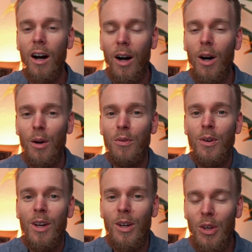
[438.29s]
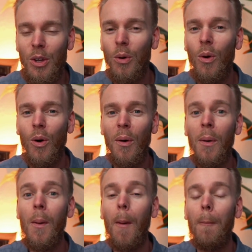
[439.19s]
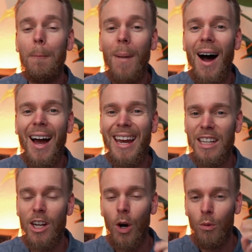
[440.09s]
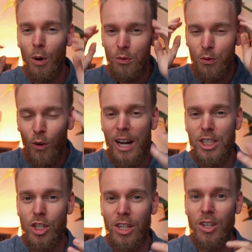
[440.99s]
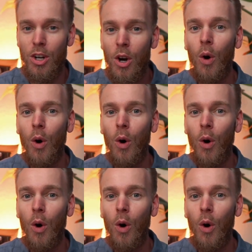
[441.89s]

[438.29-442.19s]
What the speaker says: of your mind, refreshed,